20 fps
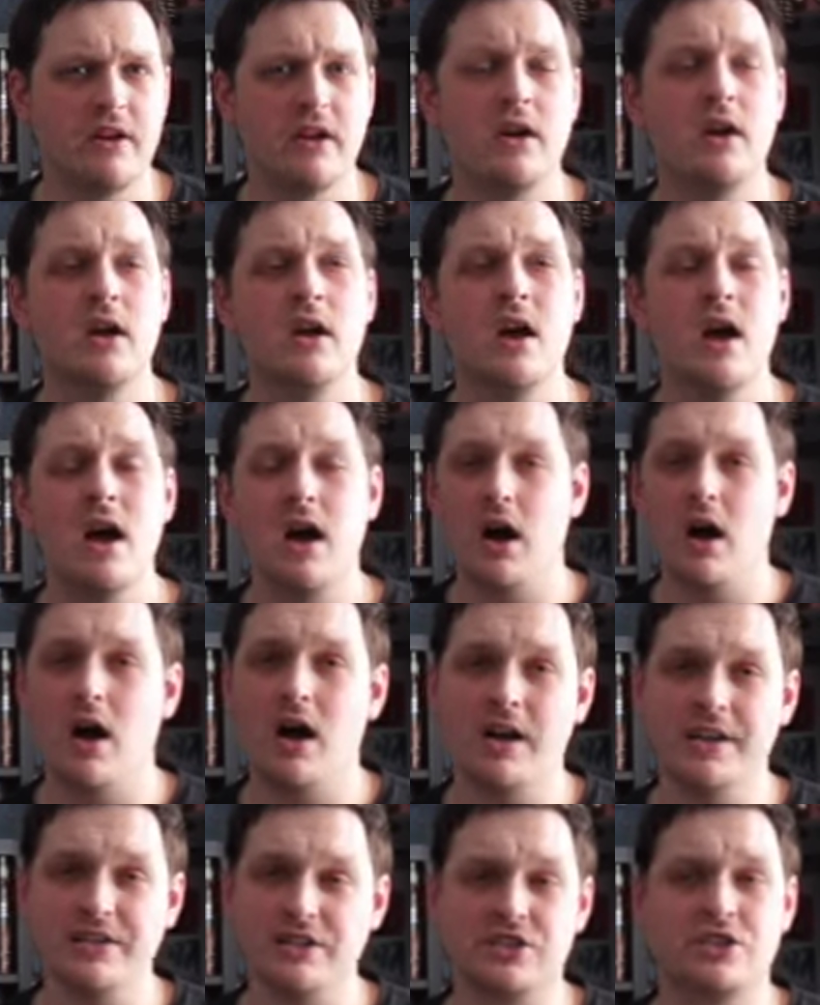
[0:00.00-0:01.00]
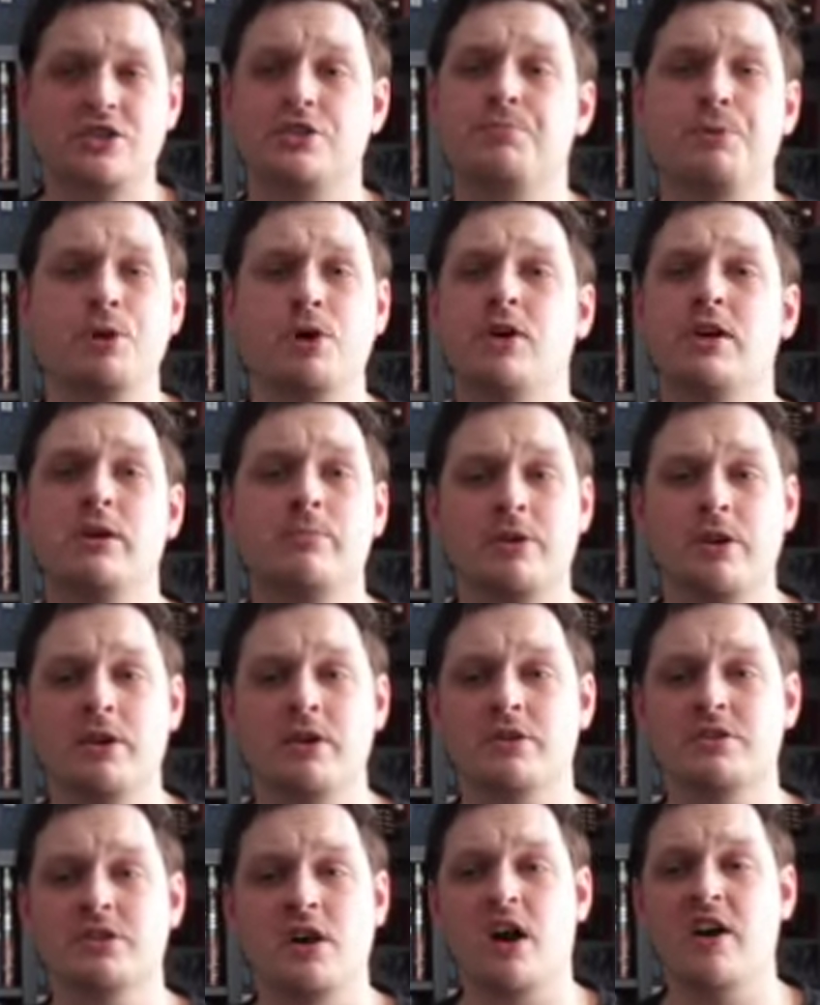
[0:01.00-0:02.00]
it. It's just purely
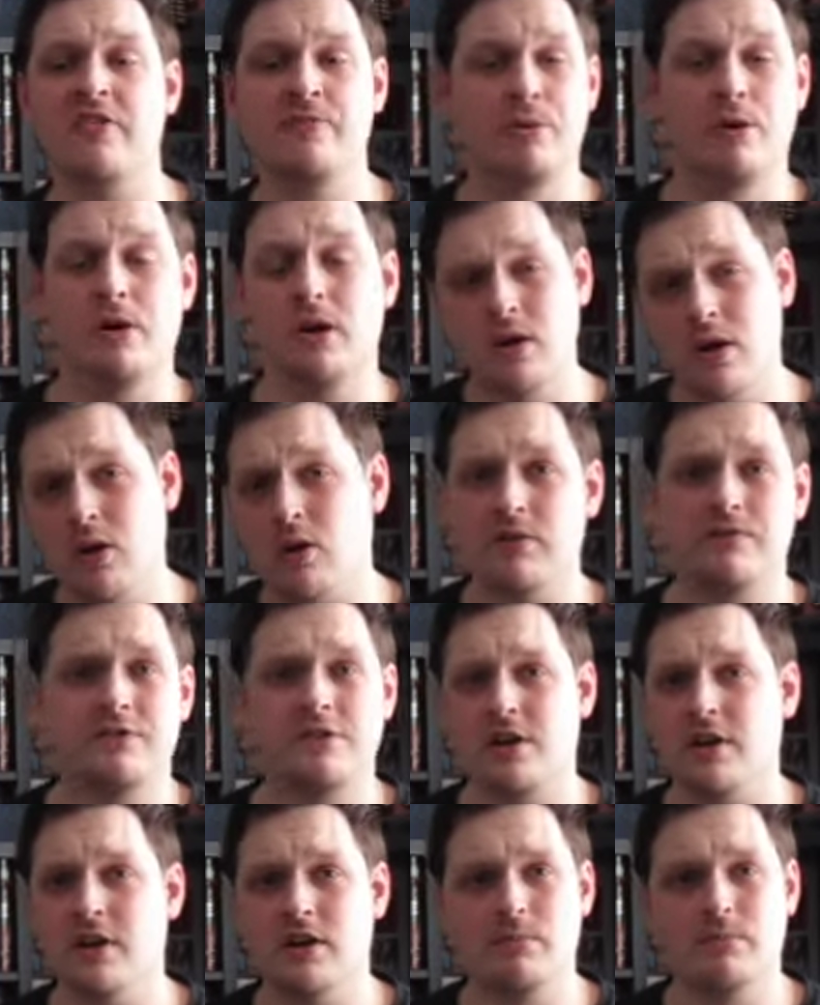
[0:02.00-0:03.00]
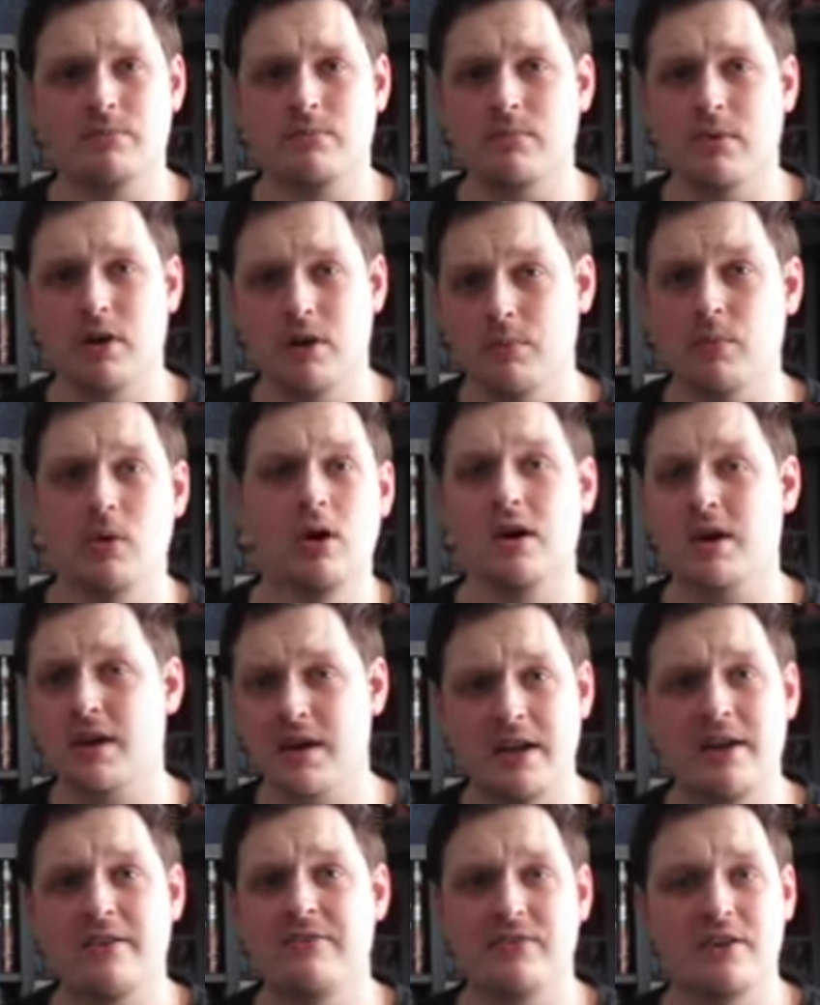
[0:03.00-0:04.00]
because I've put a lot of time and work
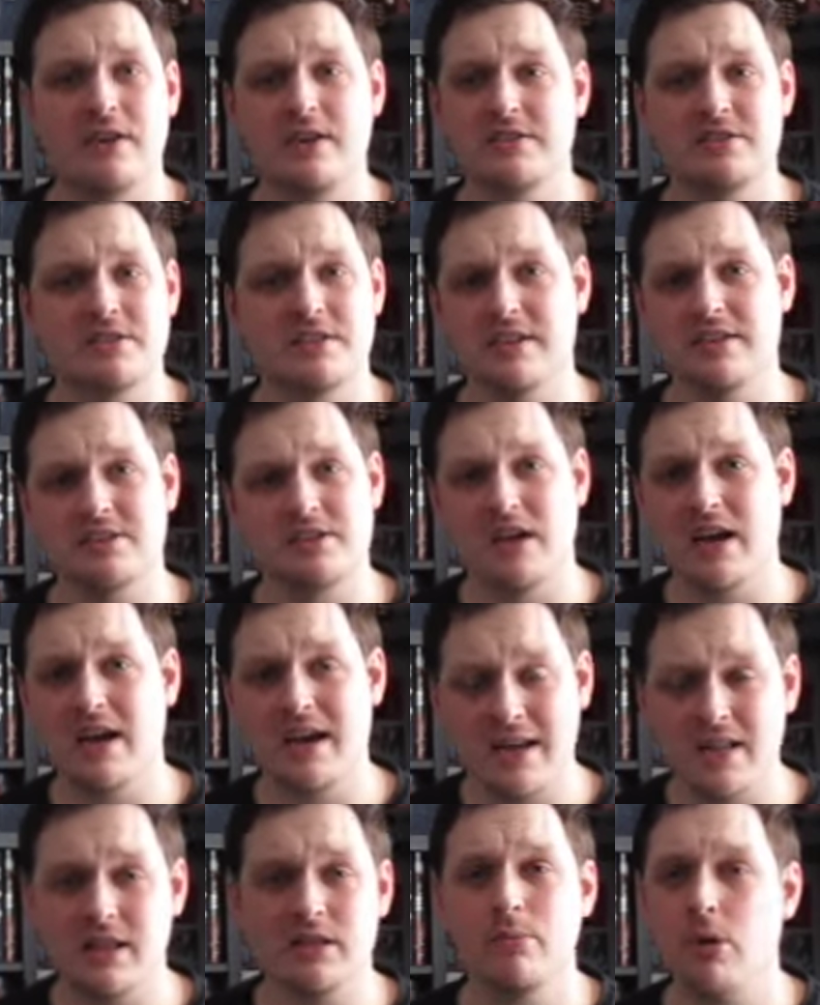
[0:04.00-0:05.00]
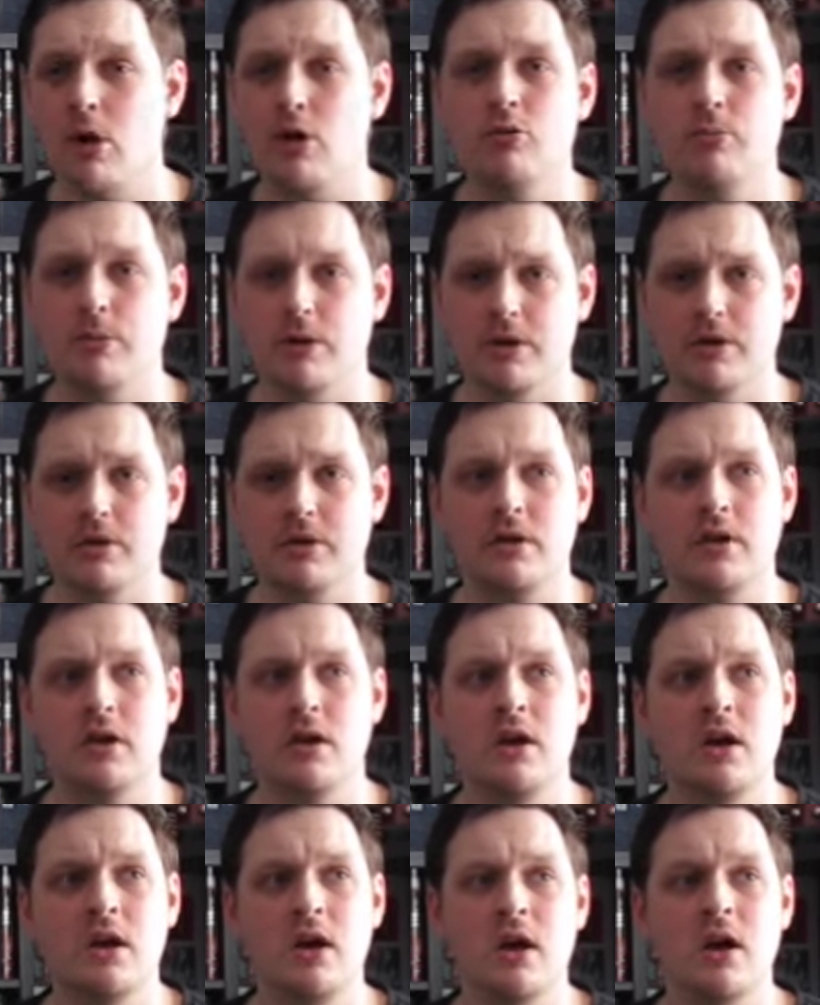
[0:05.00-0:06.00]
and effort into these, and at the moment
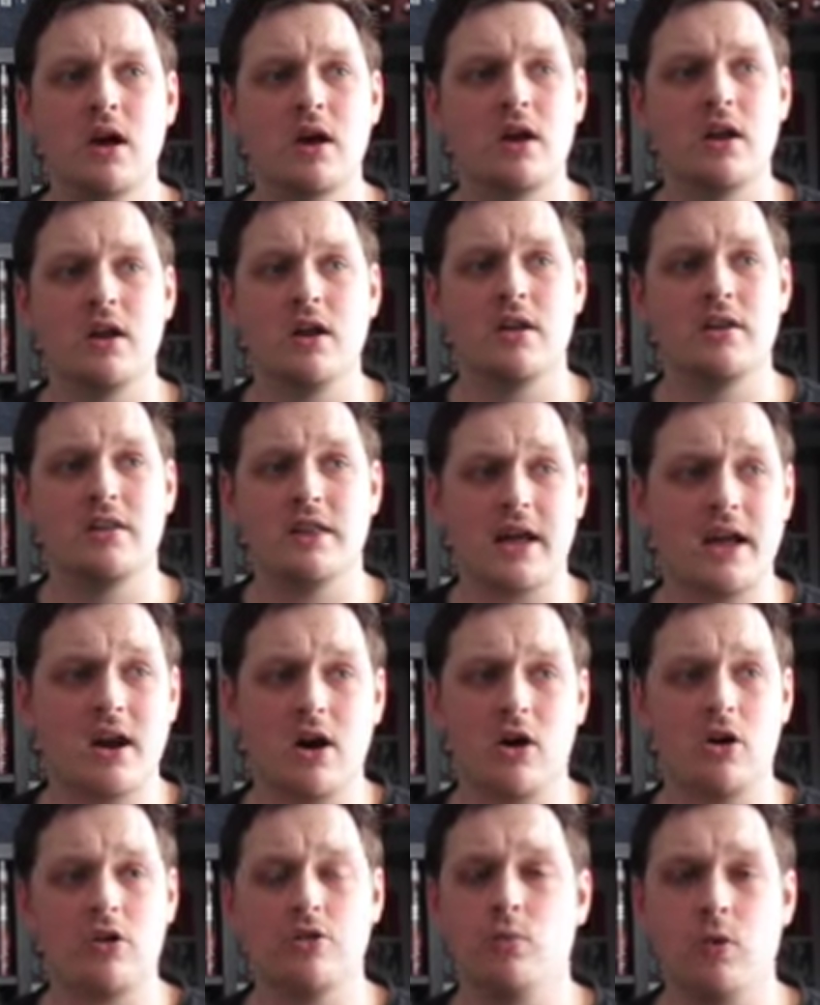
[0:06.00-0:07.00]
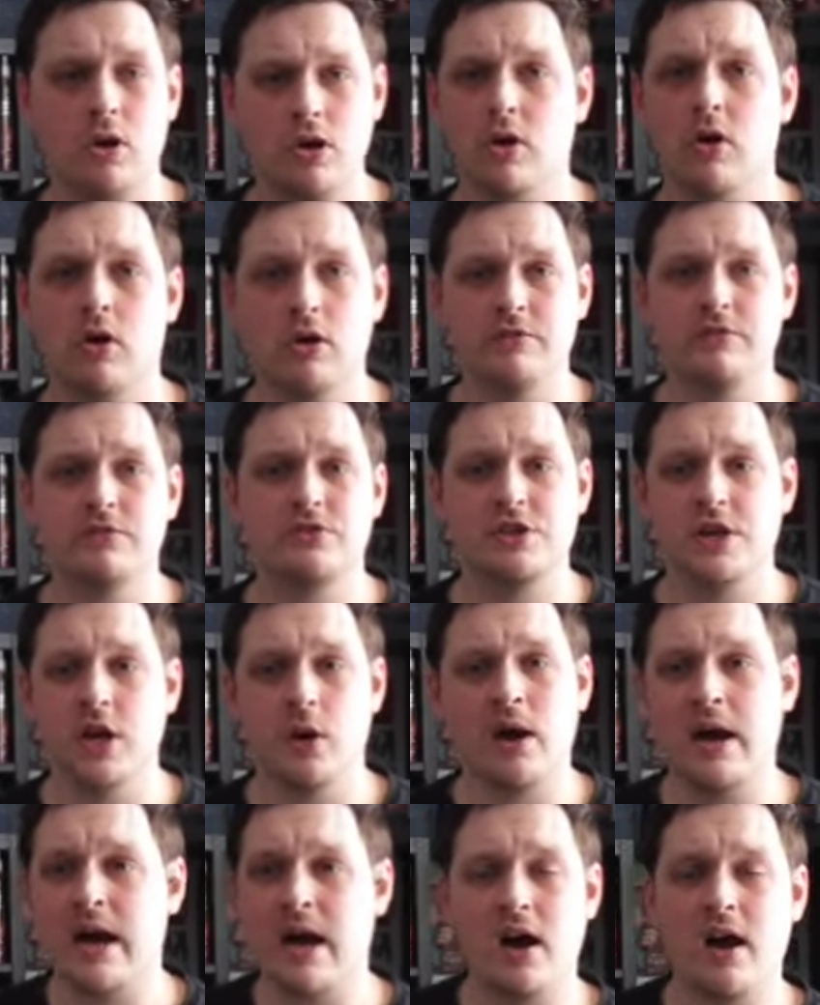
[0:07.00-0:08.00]
they are one-offs.
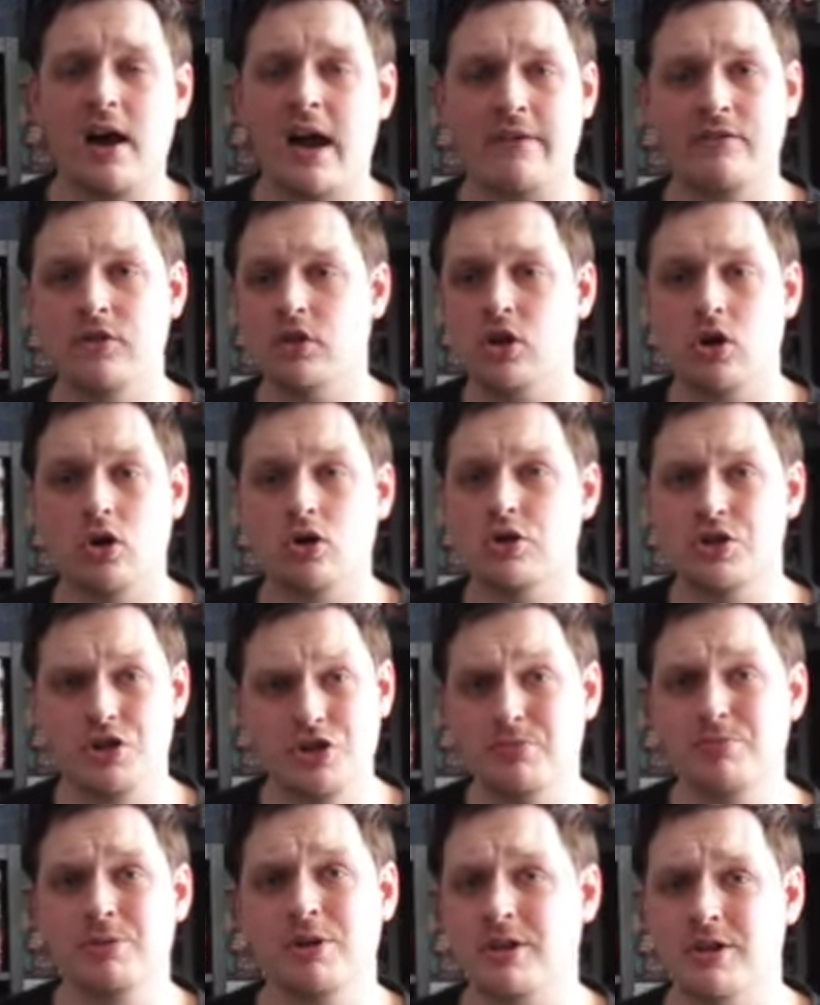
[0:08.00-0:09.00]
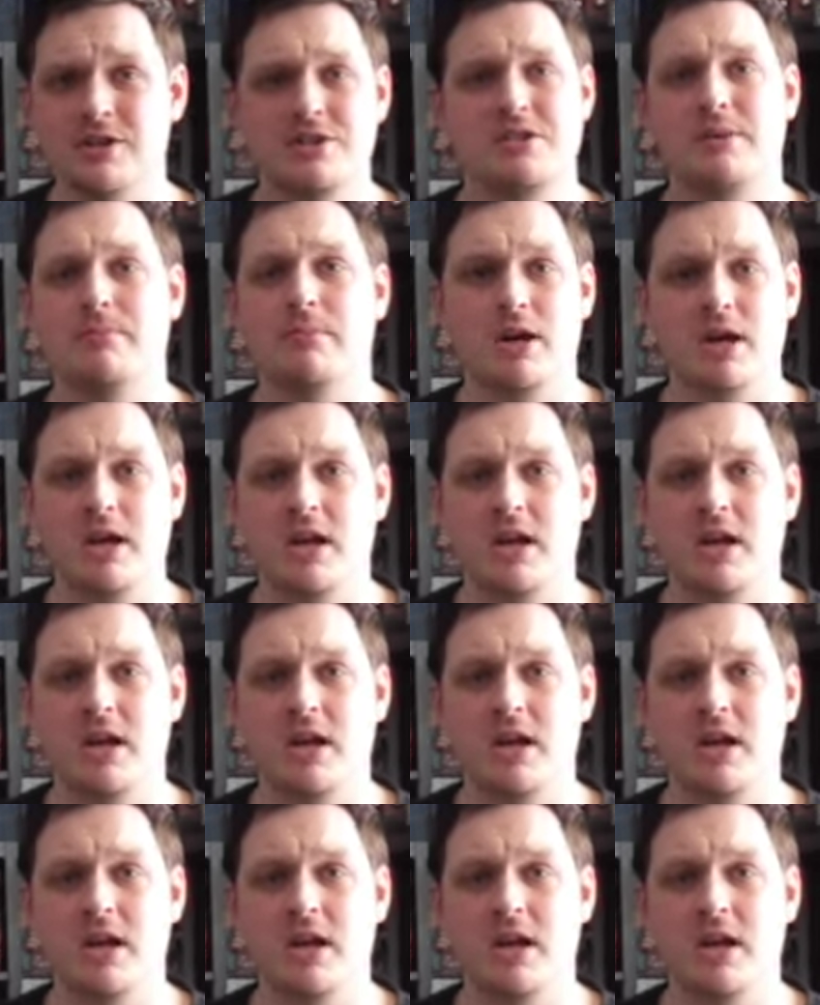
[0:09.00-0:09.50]
I haven't got duplicates in my